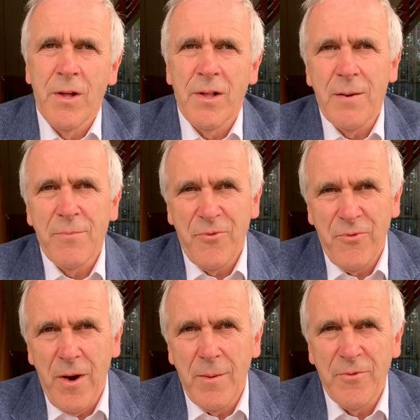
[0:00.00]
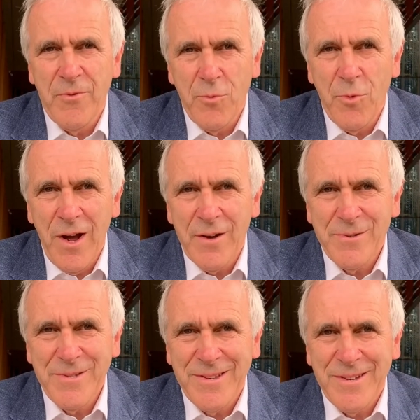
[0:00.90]
I'm a farmer from
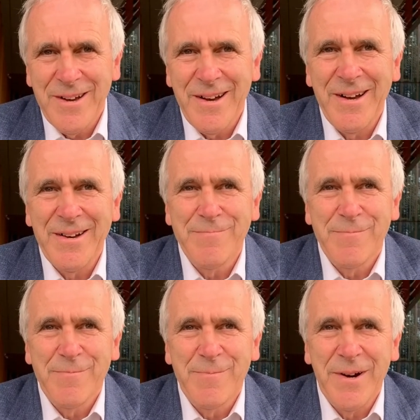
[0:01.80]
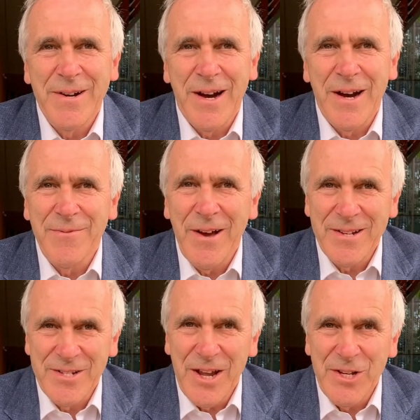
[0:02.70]
Wales, but I've had
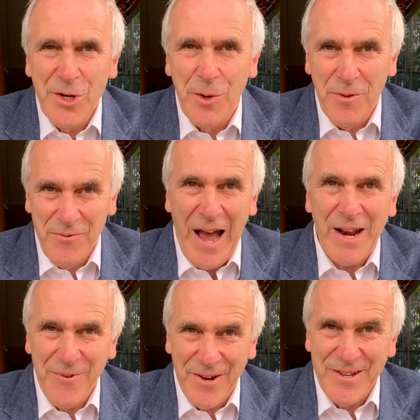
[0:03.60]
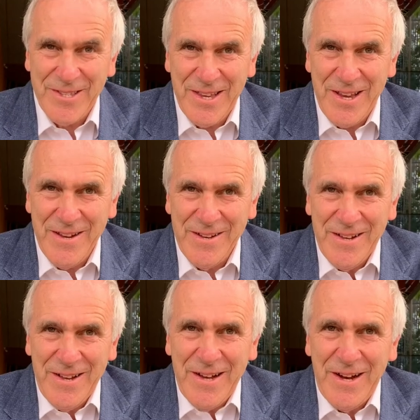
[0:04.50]
a day job of advocacy,
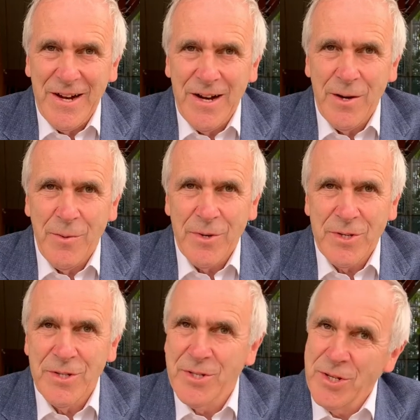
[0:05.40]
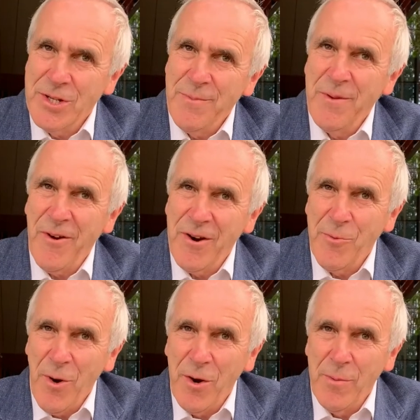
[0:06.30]
which has suited me very
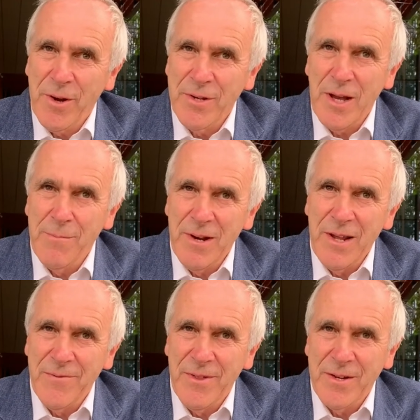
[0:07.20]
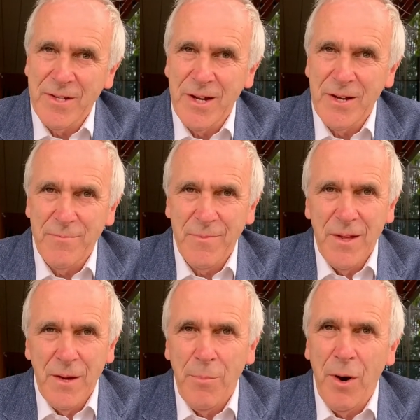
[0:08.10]
well because I believe that
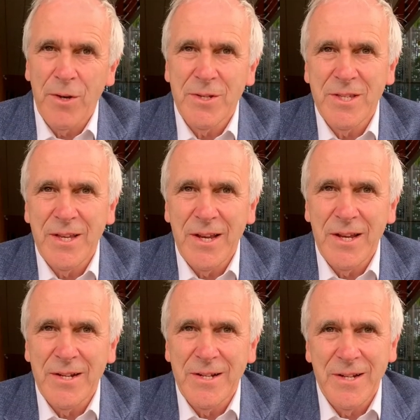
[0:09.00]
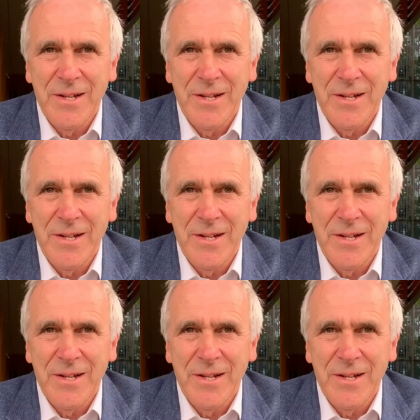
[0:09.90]
policy and